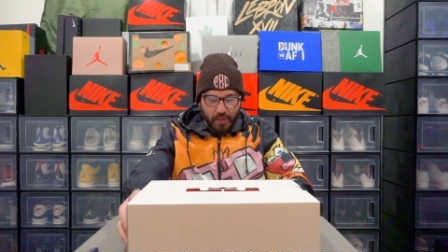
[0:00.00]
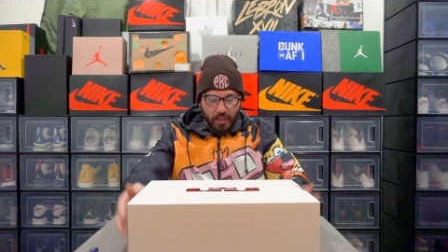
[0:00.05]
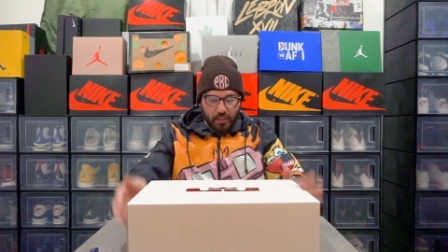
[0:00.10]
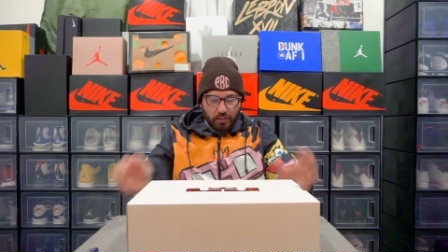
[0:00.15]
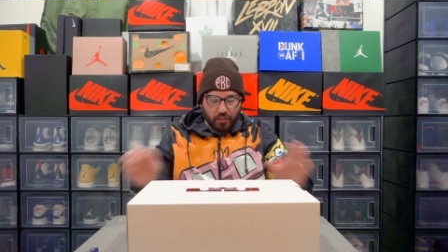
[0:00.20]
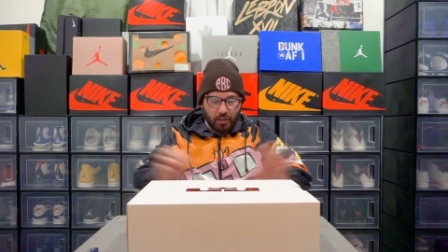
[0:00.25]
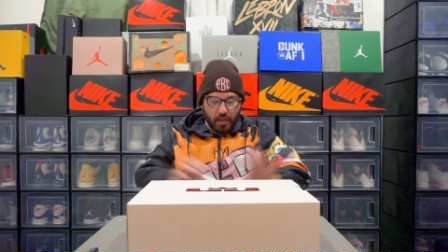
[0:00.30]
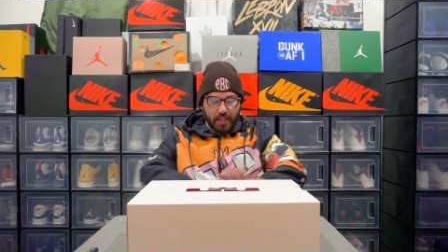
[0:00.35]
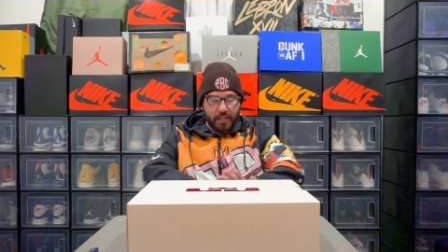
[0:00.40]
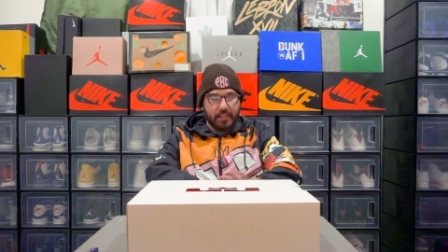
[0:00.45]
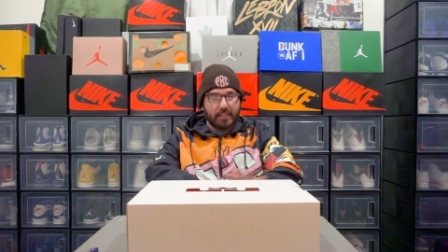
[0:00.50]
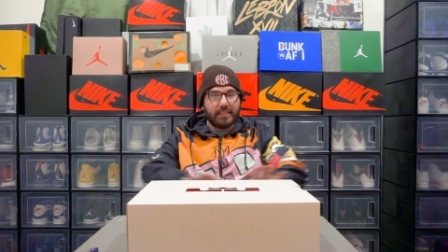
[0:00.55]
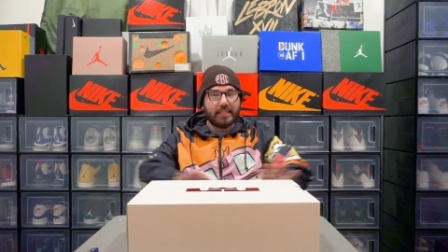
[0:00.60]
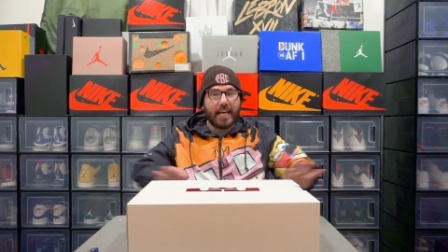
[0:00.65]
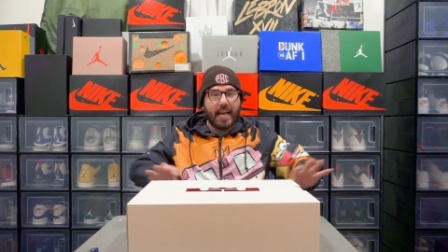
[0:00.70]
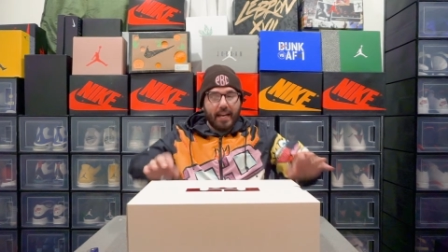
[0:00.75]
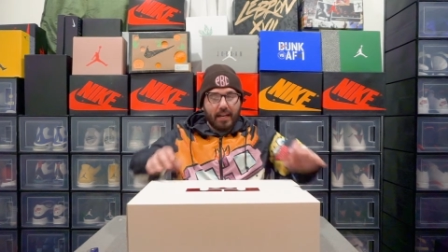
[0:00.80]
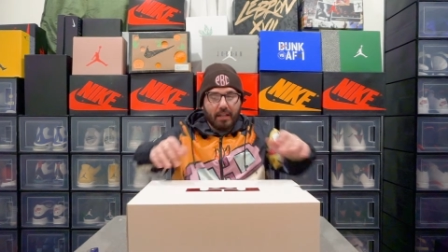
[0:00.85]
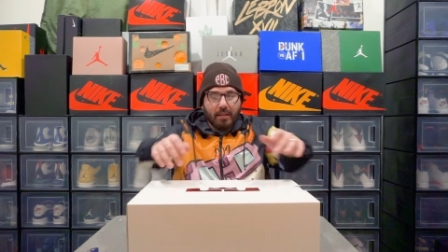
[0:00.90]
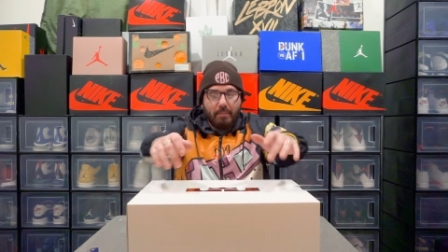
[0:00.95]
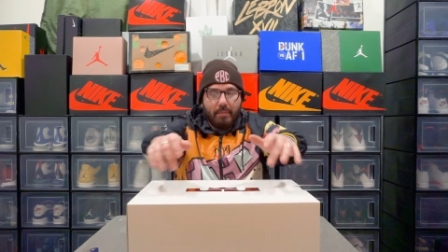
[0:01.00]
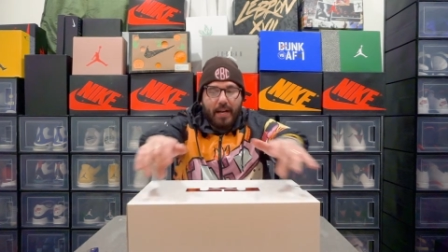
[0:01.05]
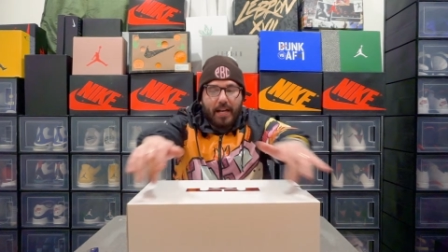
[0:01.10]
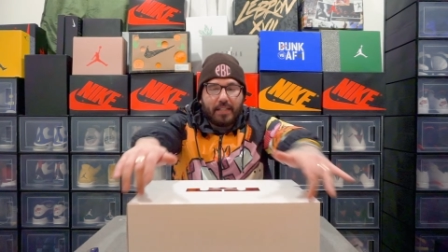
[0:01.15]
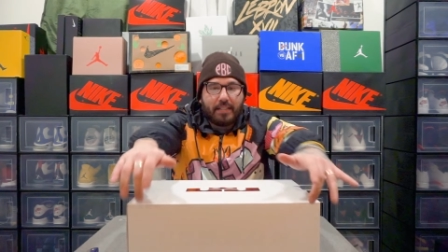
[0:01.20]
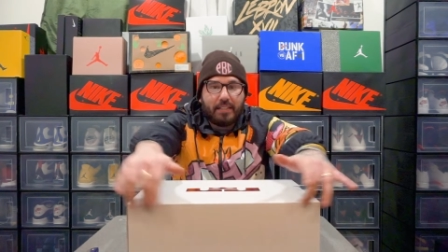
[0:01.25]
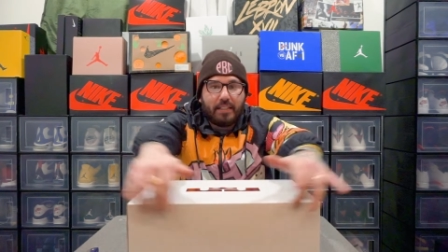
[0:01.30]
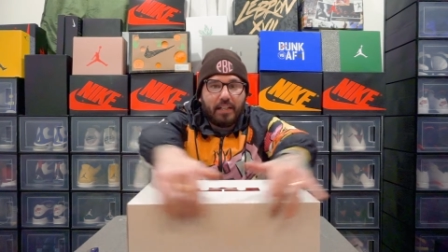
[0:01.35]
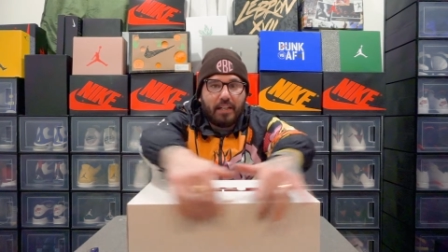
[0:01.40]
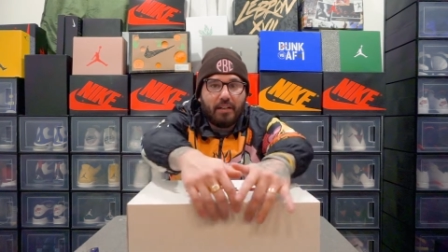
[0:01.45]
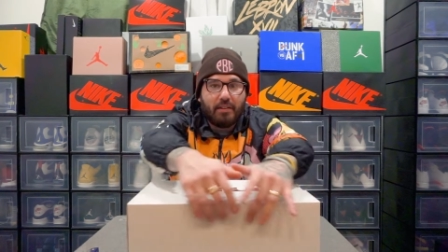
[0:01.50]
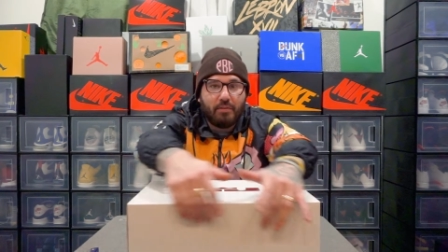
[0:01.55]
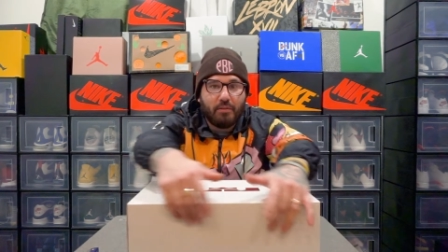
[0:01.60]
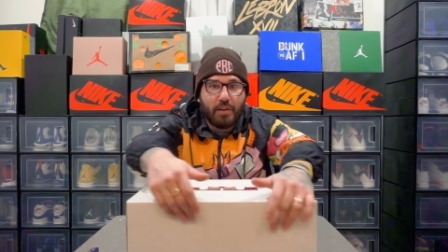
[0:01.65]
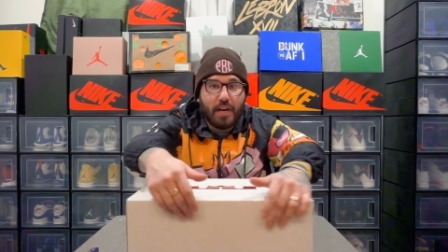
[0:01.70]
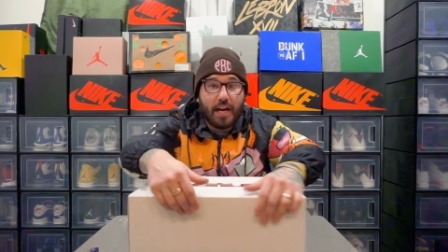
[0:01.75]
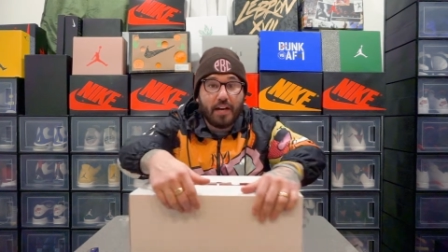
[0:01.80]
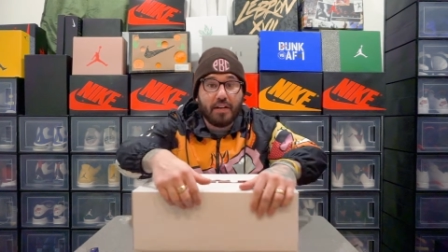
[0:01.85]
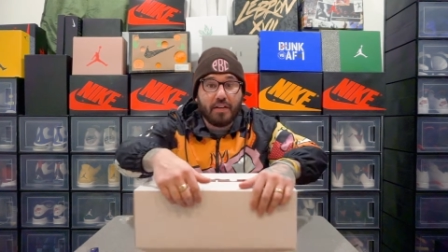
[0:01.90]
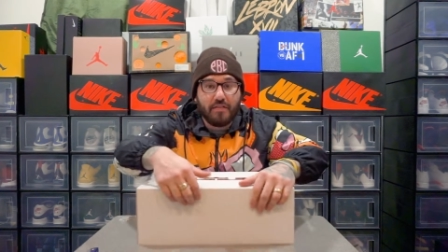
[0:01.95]
so on the side of the box here, well,
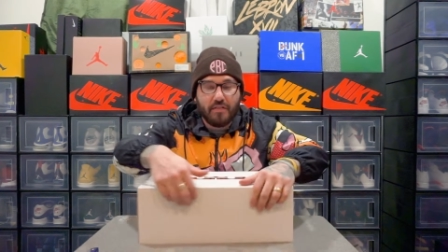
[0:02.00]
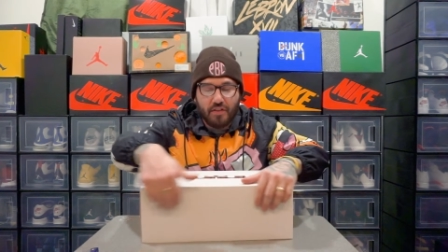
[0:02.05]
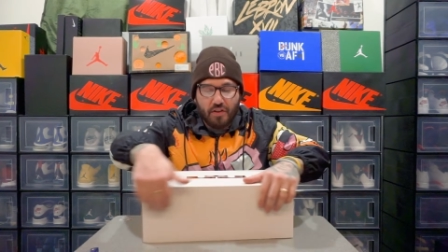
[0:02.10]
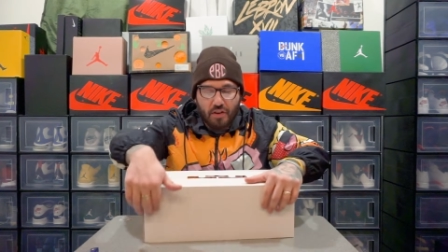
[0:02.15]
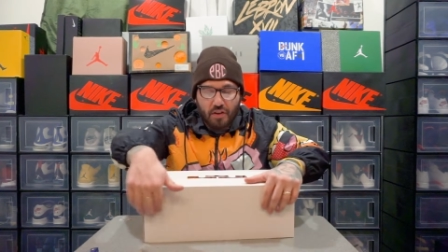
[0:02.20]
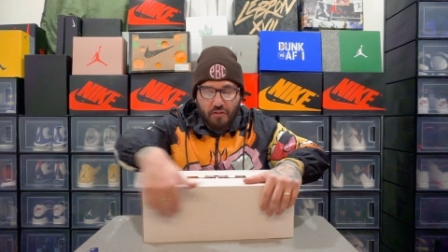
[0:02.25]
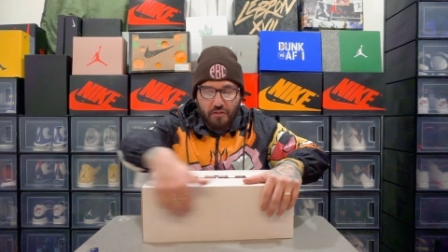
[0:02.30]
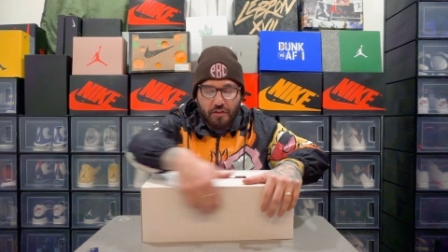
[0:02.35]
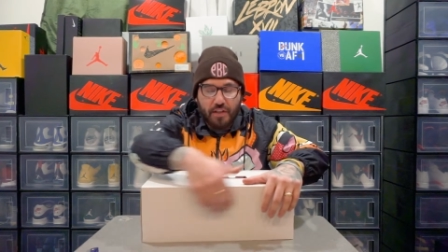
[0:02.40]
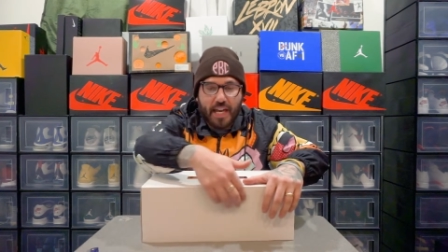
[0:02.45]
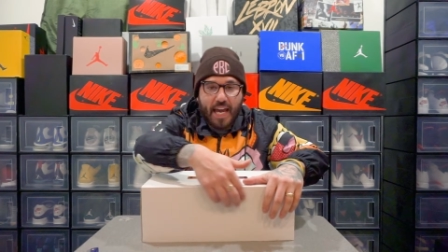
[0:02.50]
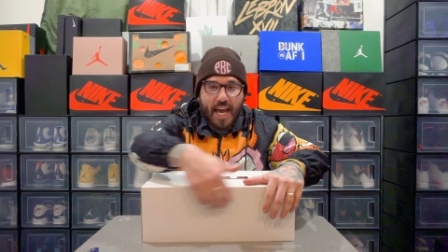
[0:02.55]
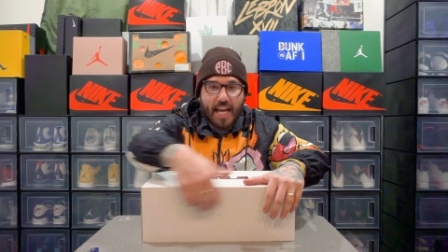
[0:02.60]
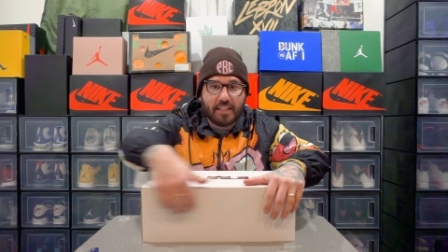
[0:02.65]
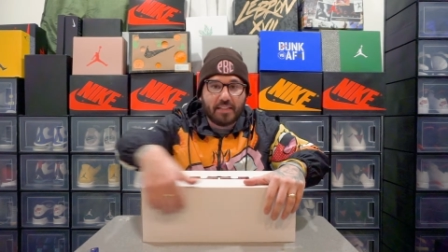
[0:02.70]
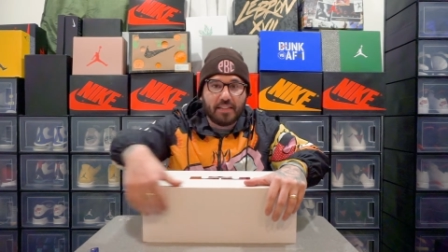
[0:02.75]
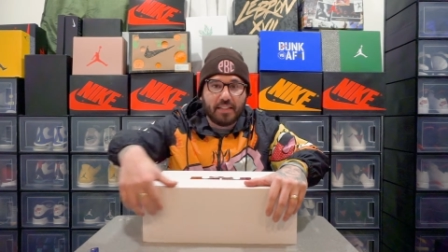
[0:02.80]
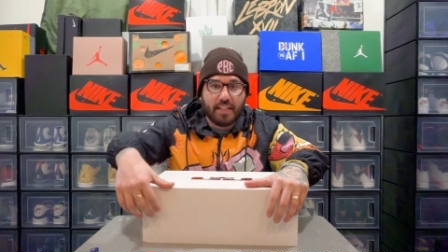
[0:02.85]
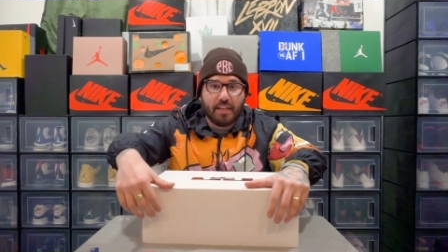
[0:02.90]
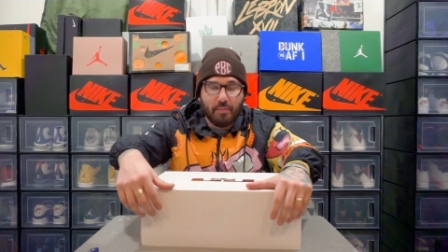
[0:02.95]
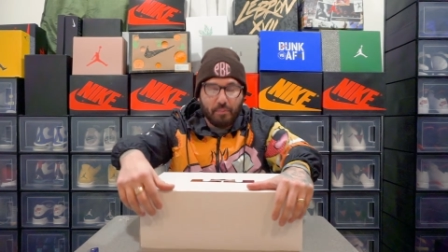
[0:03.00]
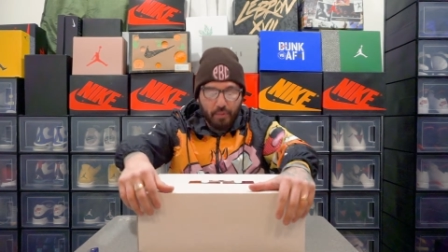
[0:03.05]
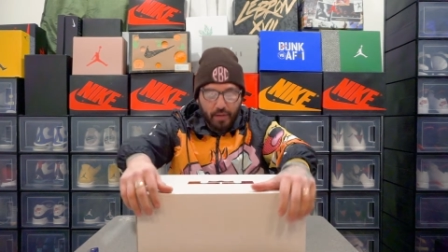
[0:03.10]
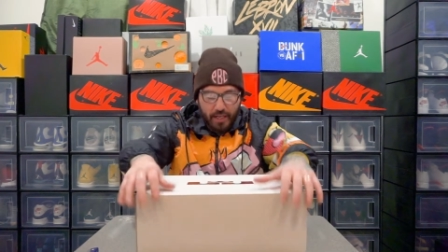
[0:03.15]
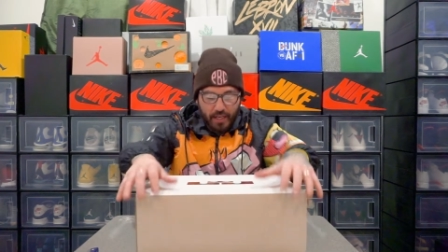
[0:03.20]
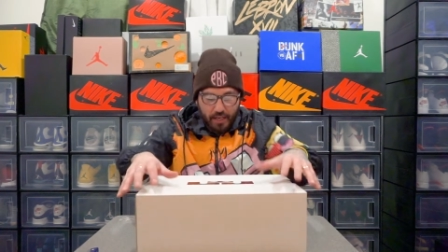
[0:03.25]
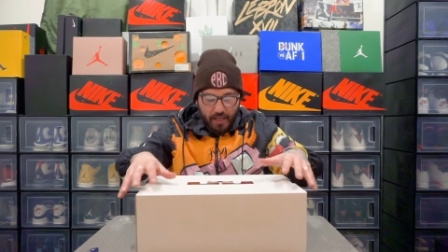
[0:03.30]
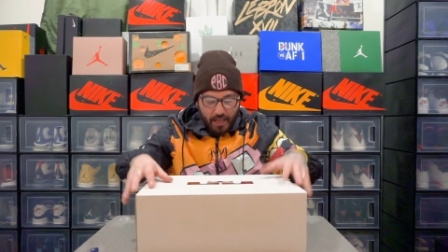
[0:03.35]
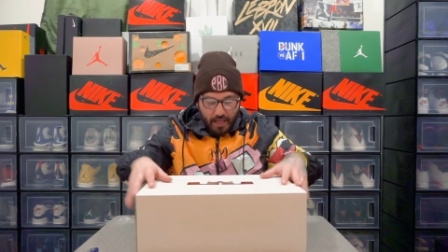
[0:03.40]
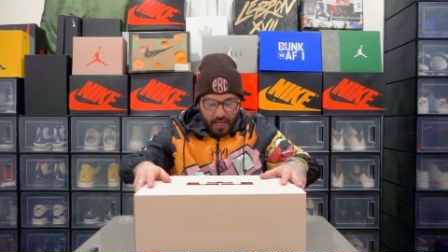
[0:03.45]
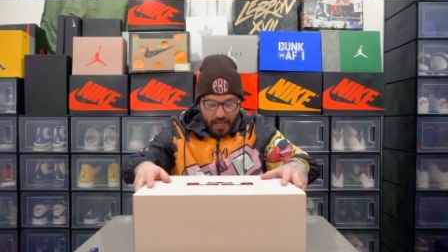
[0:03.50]
I don't even know if you can see it, but